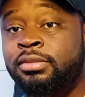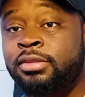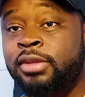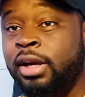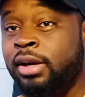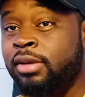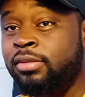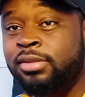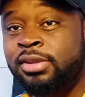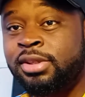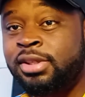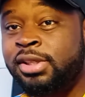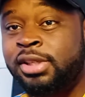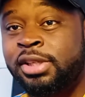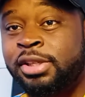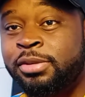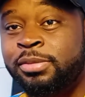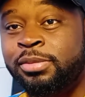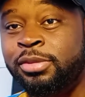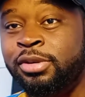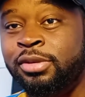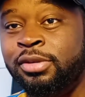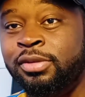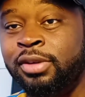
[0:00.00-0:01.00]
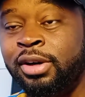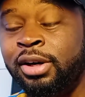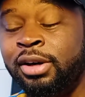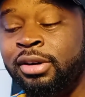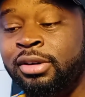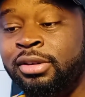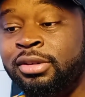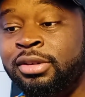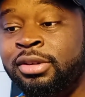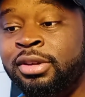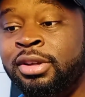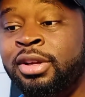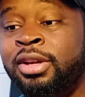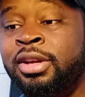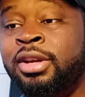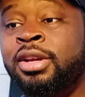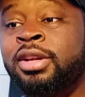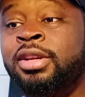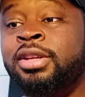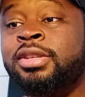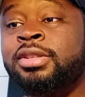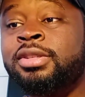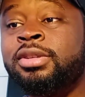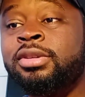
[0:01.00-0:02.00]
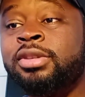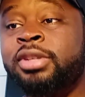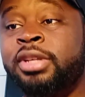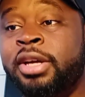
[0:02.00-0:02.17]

I don't want to see you move on. So